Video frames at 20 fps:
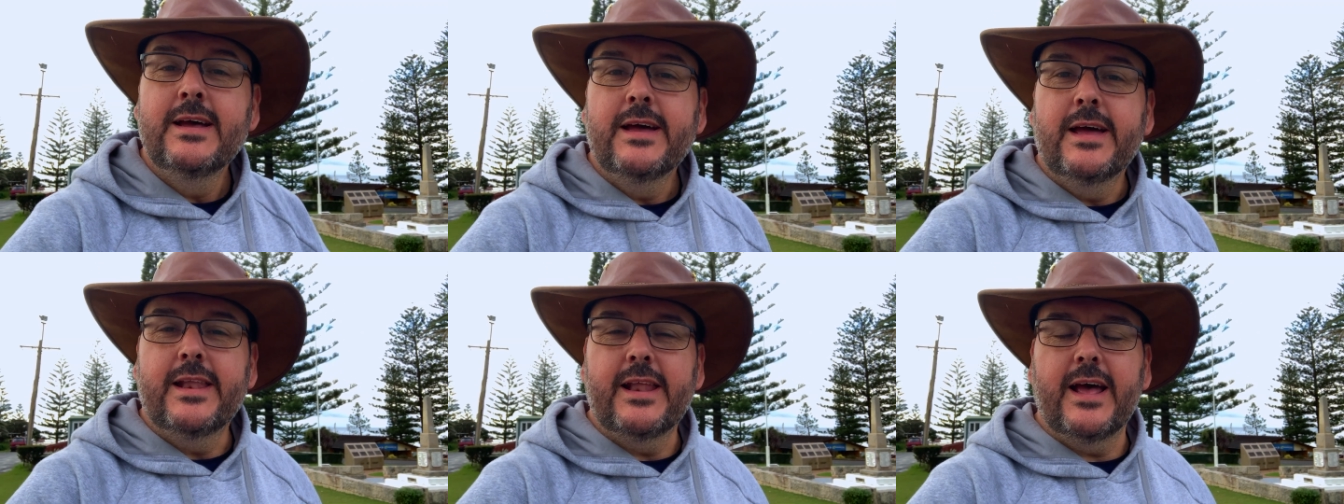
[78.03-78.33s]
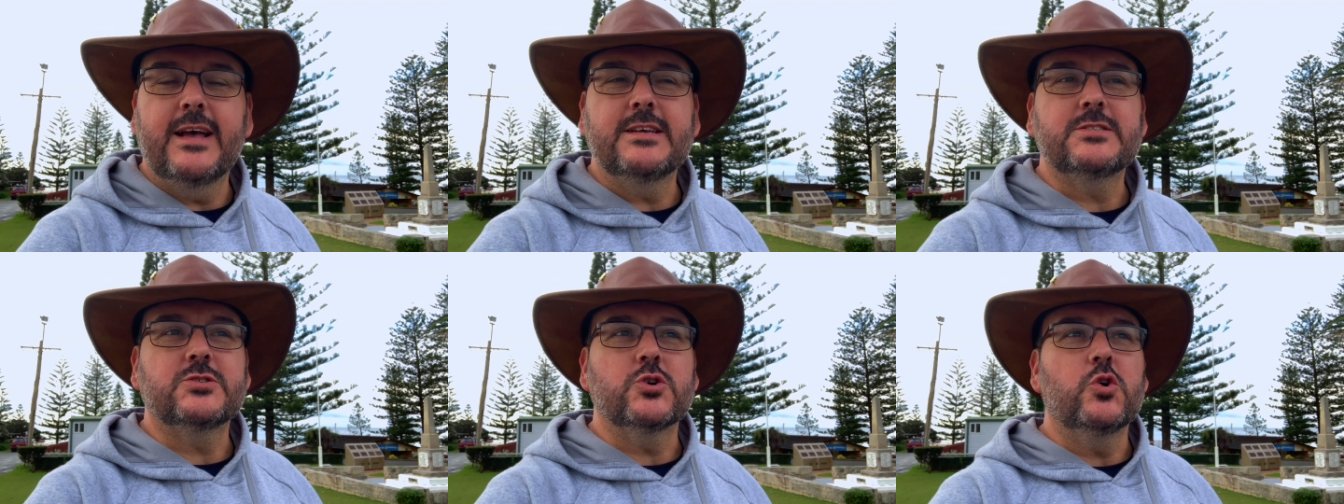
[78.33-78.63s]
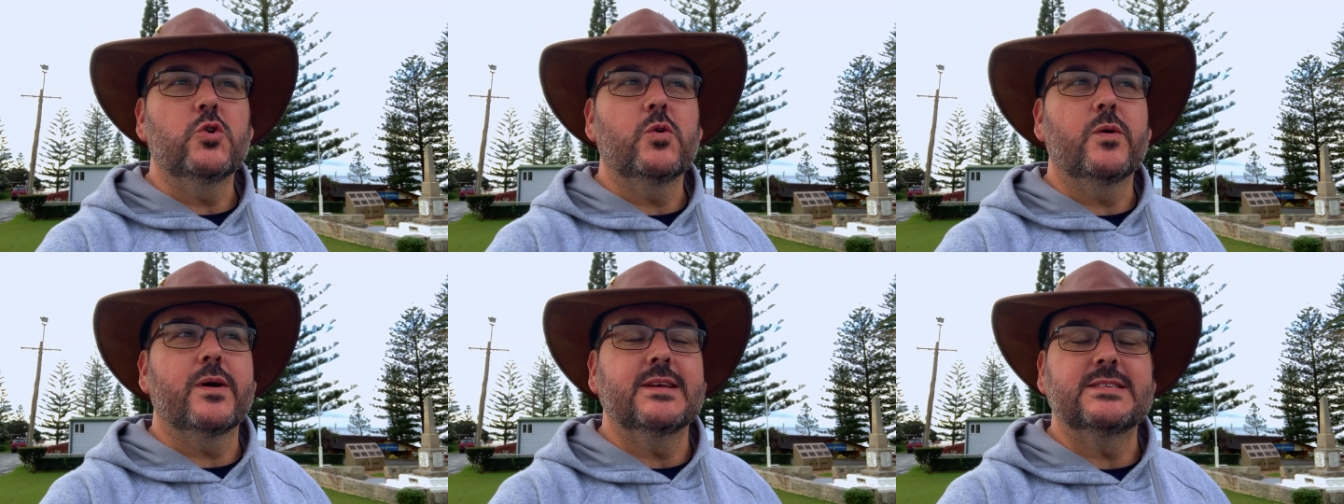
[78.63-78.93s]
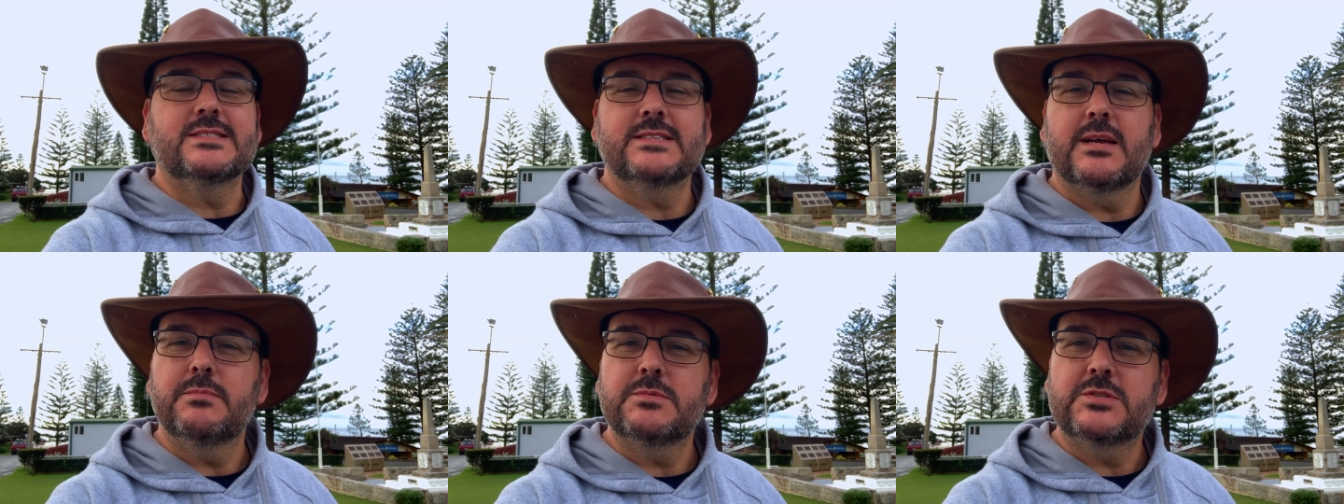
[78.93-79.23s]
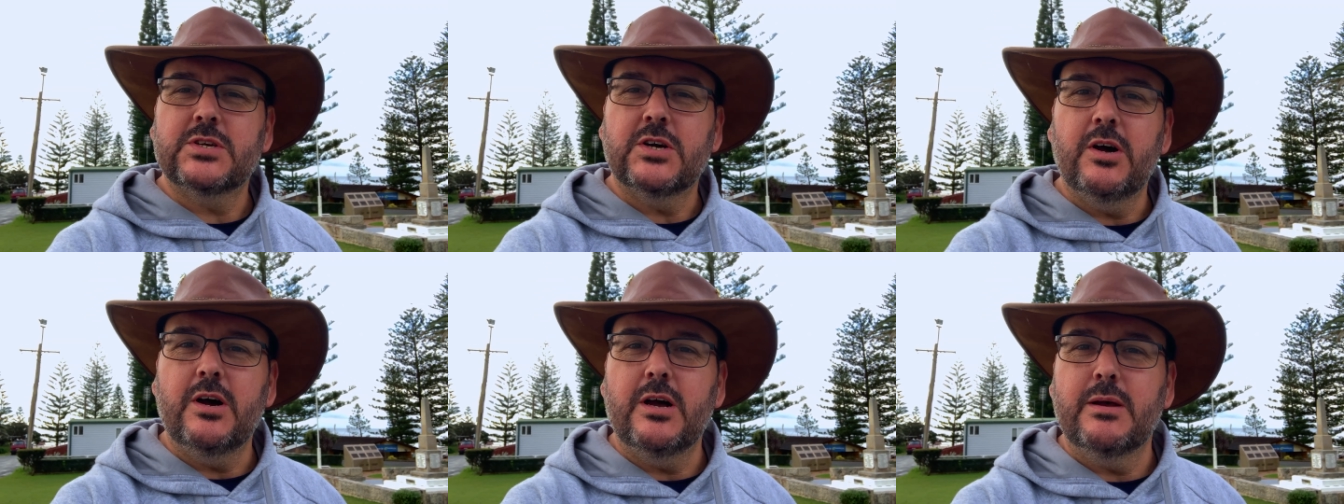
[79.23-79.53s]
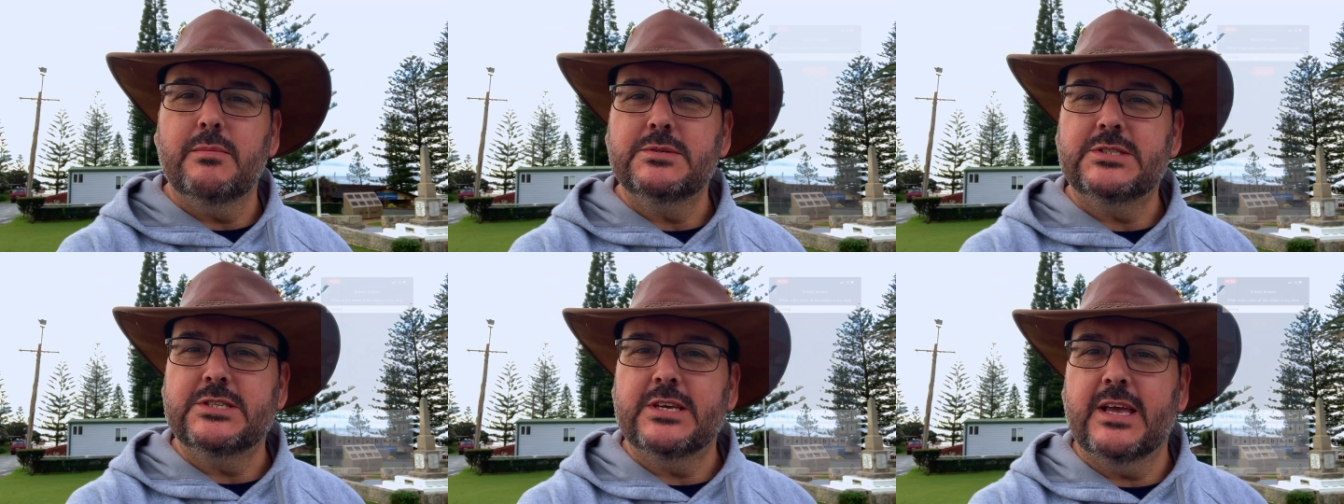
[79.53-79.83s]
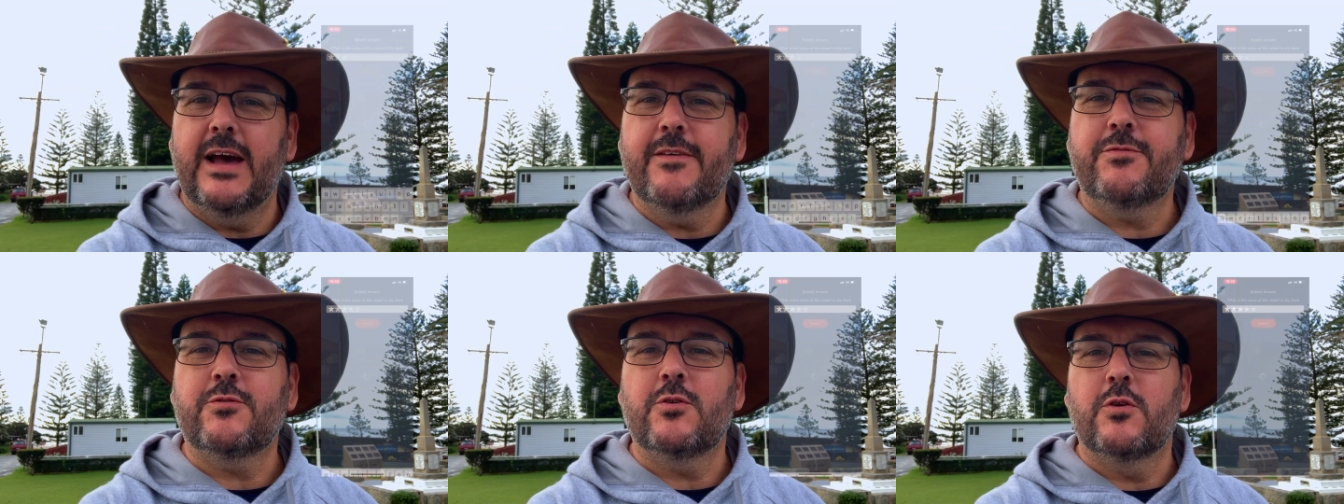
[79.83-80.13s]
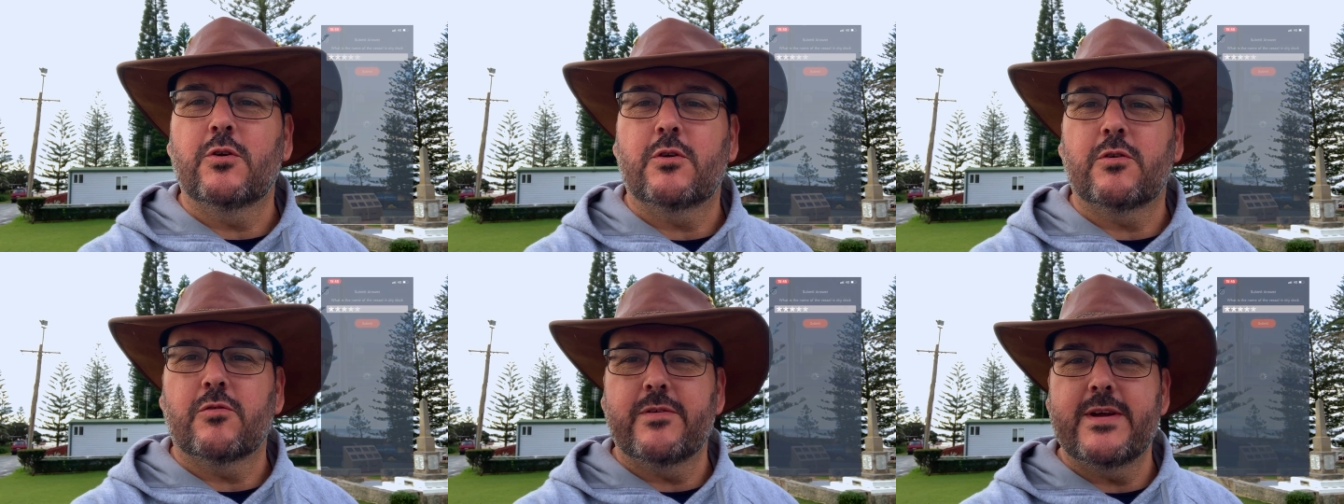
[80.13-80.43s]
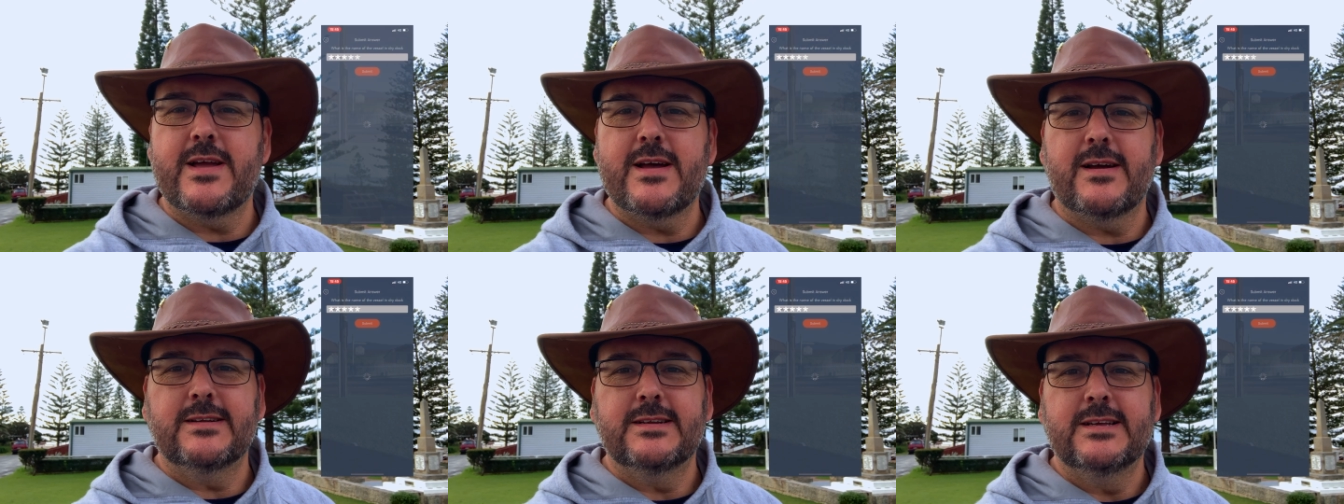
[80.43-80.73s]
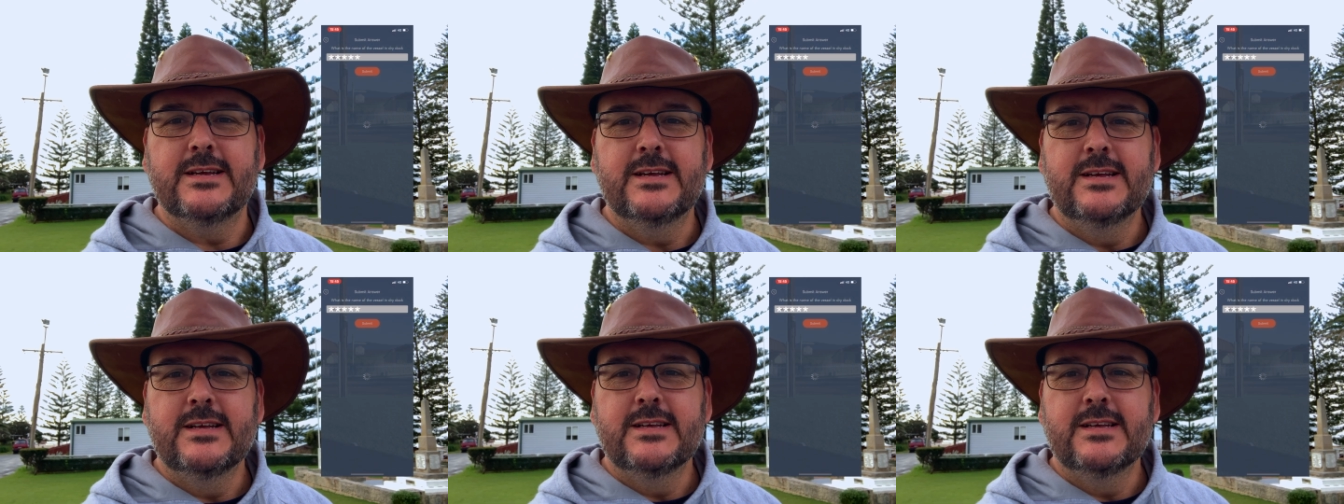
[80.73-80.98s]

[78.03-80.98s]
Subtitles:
and as always, sometimes you have to look around.